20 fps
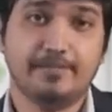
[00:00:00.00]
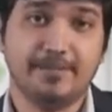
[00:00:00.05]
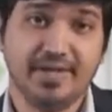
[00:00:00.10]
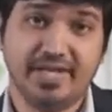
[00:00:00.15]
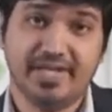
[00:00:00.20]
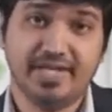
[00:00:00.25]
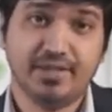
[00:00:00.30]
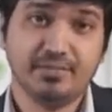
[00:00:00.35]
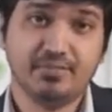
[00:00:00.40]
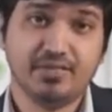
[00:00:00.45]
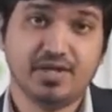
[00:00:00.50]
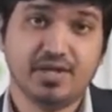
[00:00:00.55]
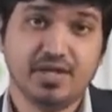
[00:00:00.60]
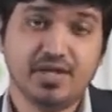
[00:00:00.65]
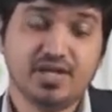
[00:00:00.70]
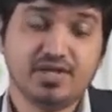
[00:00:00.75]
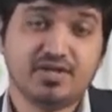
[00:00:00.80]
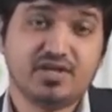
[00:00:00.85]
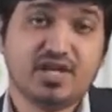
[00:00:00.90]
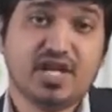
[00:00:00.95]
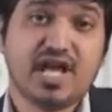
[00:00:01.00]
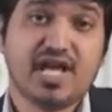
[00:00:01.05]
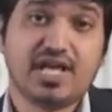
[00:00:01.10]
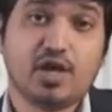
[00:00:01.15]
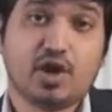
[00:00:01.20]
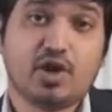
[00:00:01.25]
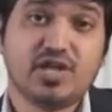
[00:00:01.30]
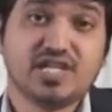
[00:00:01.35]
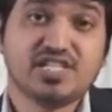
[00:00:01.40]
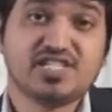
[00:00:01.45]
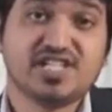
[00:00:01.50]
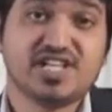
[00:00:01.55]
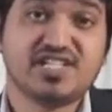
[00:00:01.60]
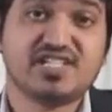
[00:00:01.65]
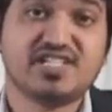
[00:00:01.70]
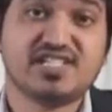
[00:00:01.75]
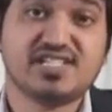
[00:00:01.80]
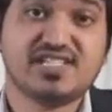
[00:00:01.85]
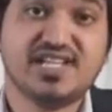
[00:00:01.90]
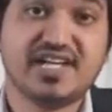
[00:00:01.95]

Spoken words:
Many rely on a chest